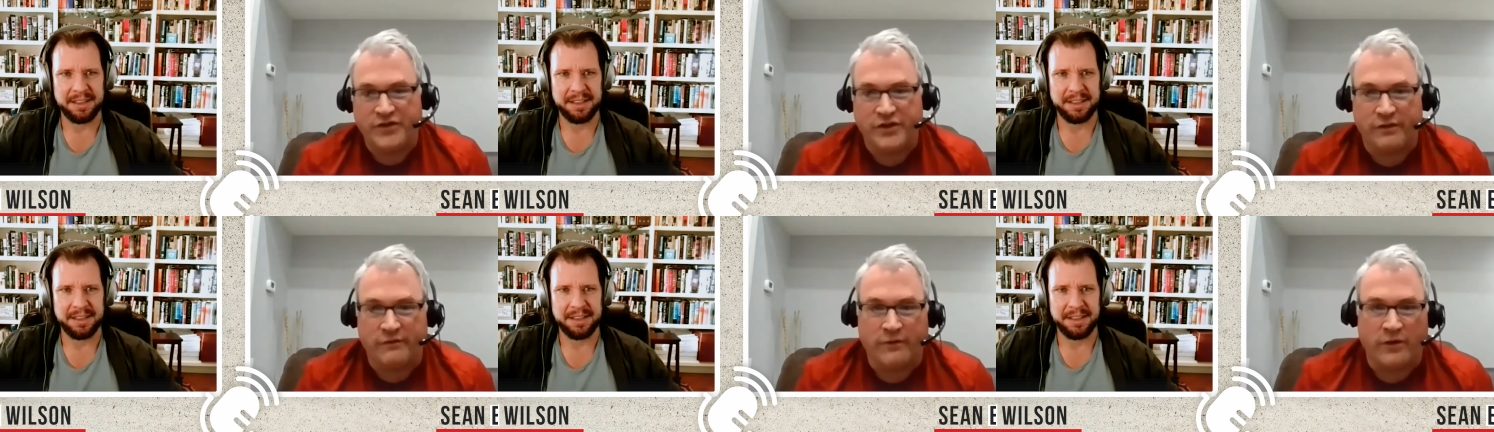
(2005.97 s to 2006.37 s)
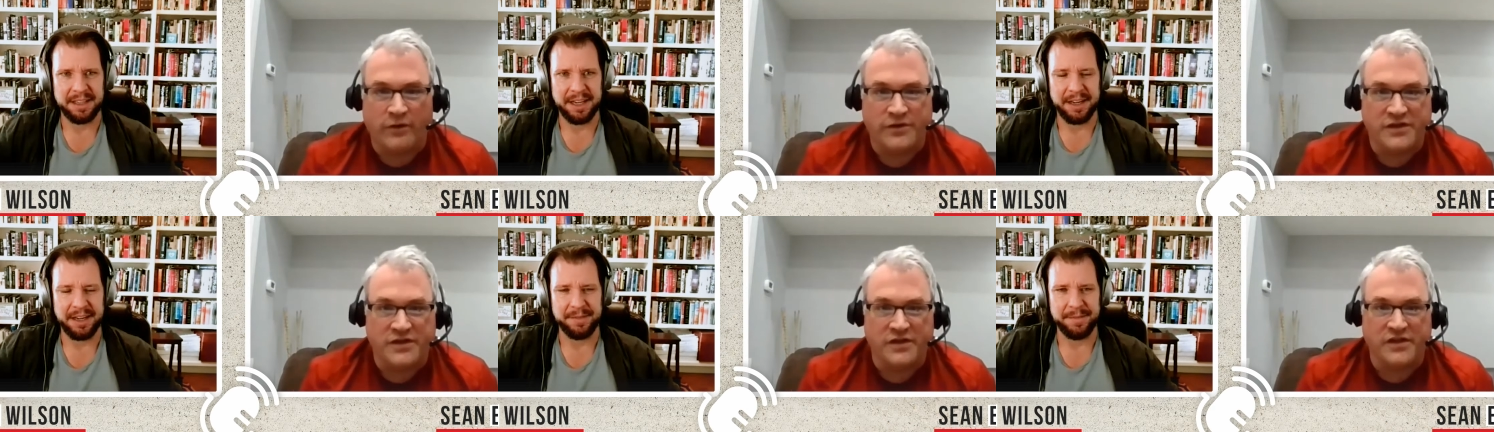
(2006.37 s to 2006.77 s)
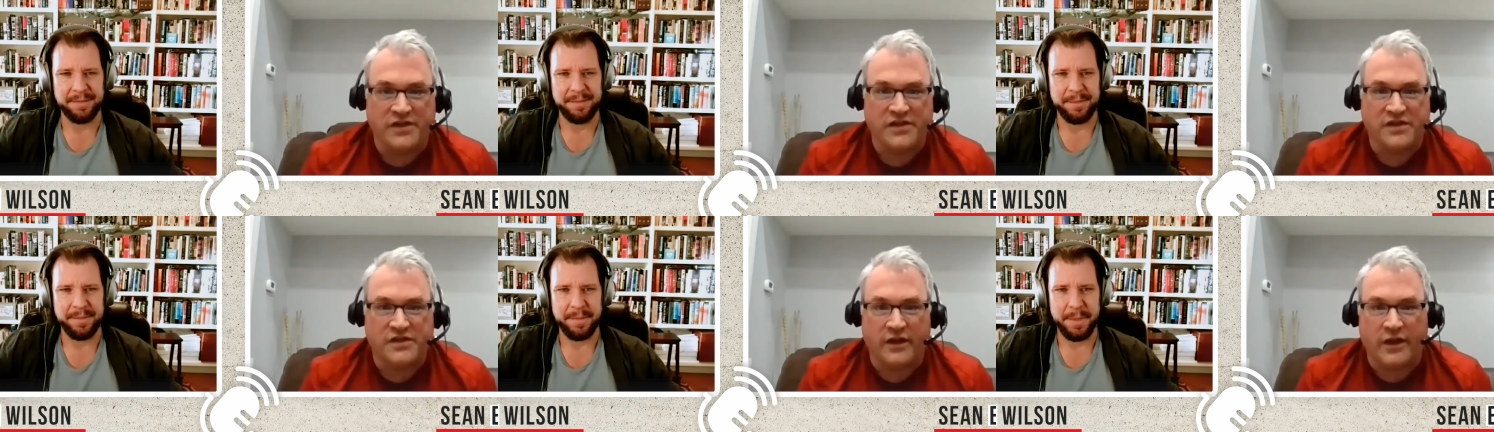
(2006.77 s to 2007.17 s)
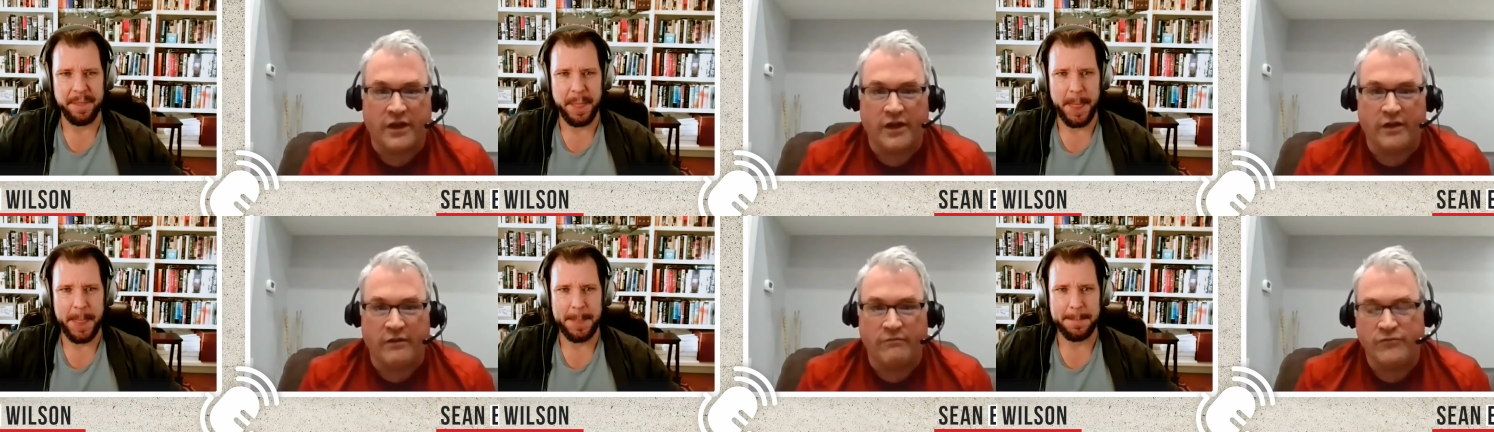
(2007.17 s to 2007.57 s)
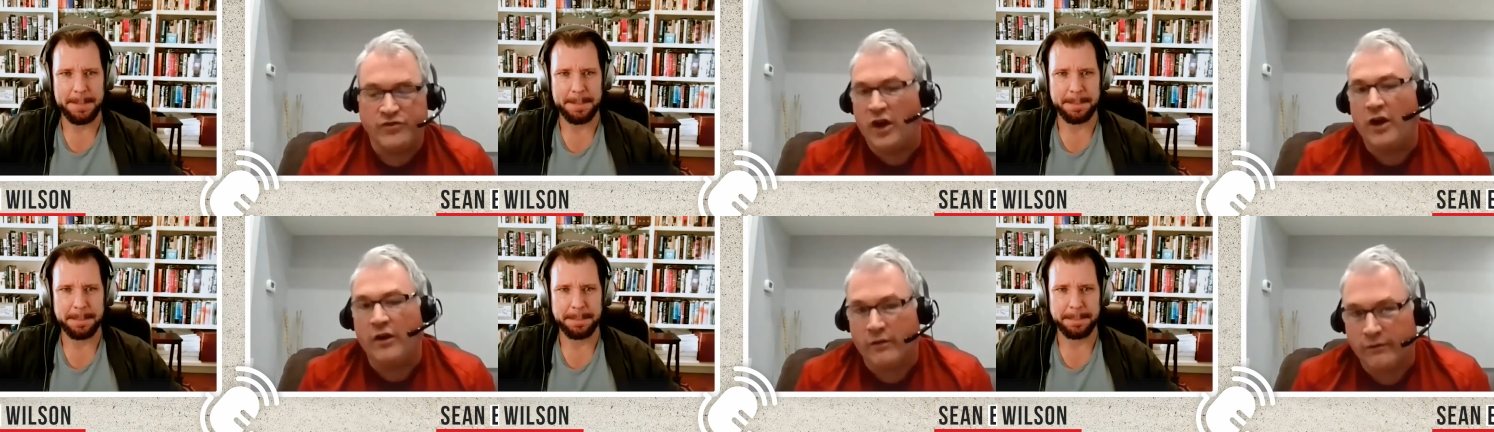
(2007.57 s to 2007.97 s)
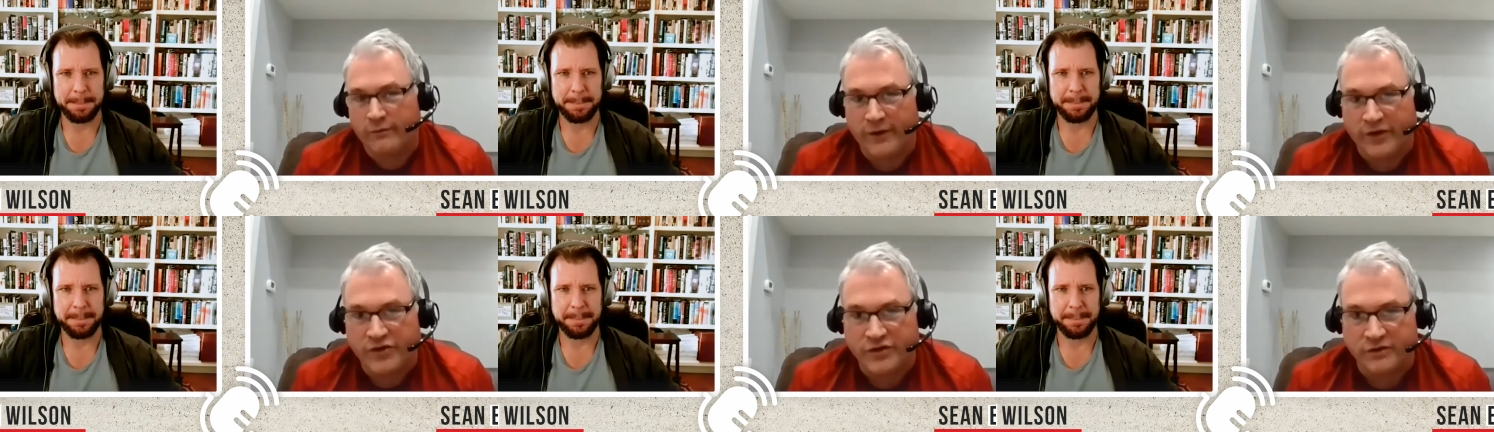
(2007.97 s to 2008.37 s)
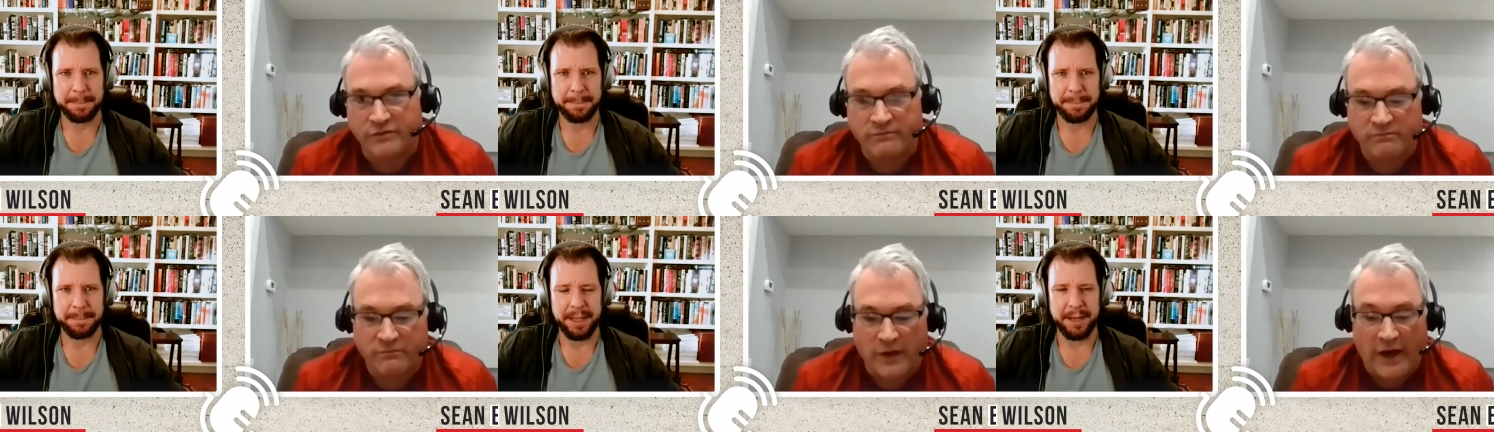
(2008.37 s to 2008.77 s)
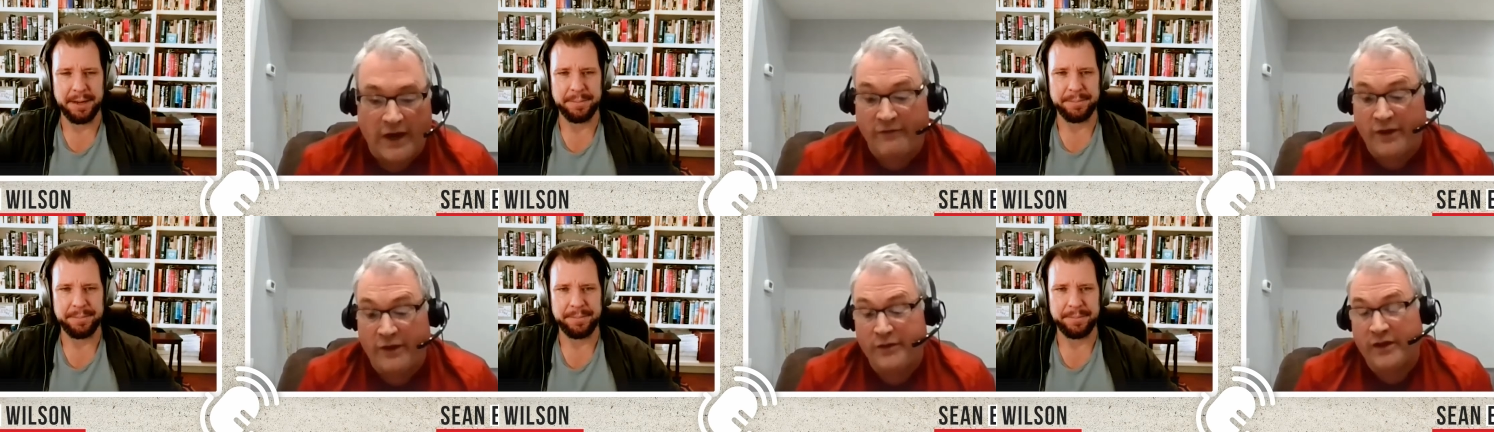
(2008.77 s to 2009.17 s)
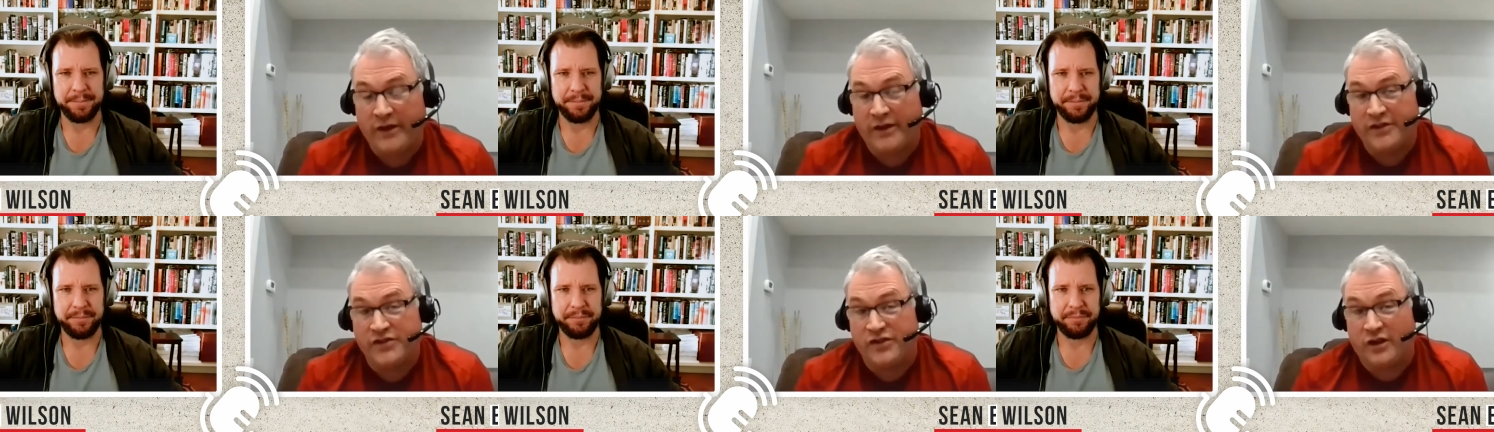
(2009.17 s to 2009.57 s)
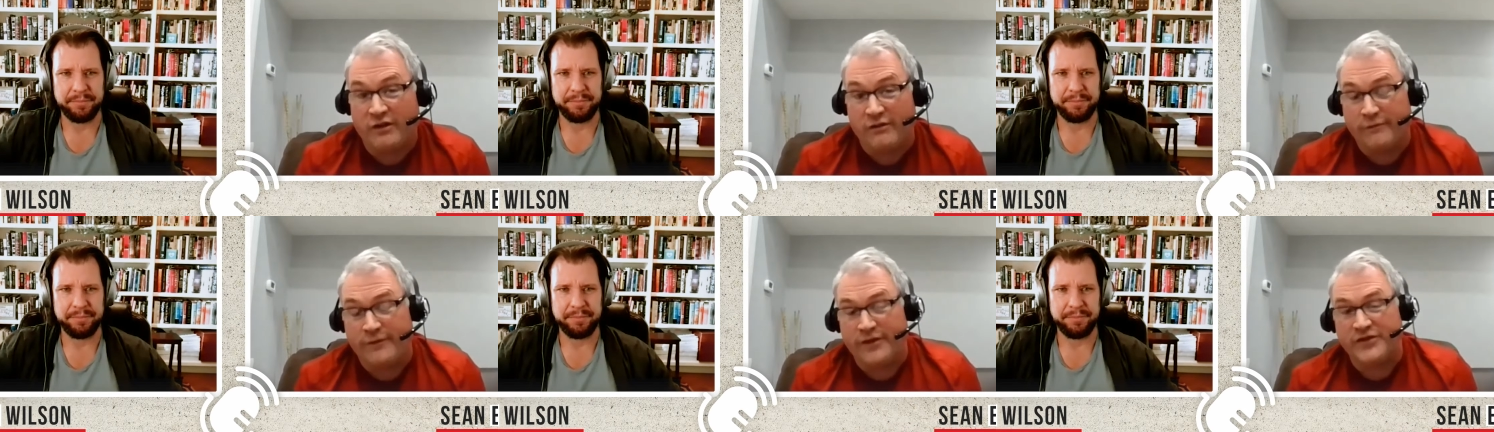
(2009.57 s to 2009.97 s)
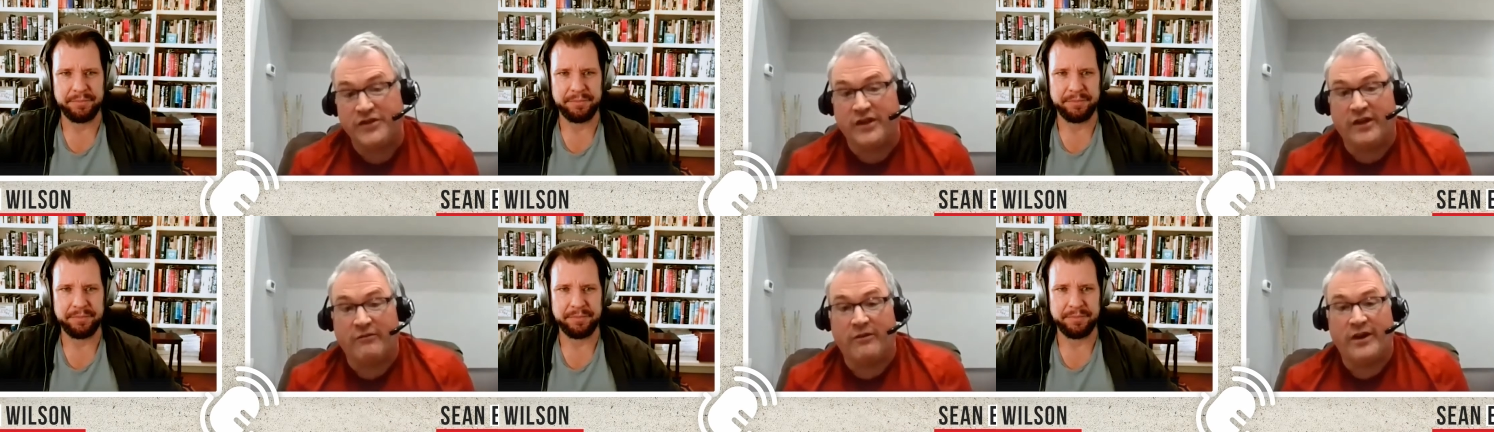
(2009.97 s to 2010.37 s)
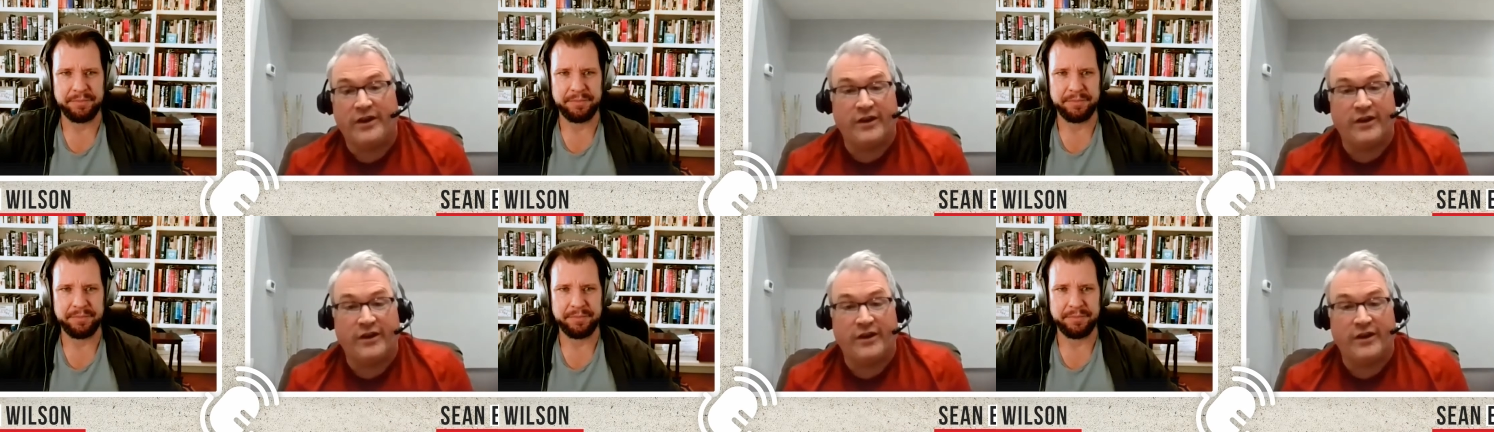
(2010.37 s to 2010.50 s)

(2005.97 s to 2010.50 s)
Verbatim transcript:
Speaker 1: fiction yeah. versus uh, genre fiction. Yeah, I have nothing against genre fiction. I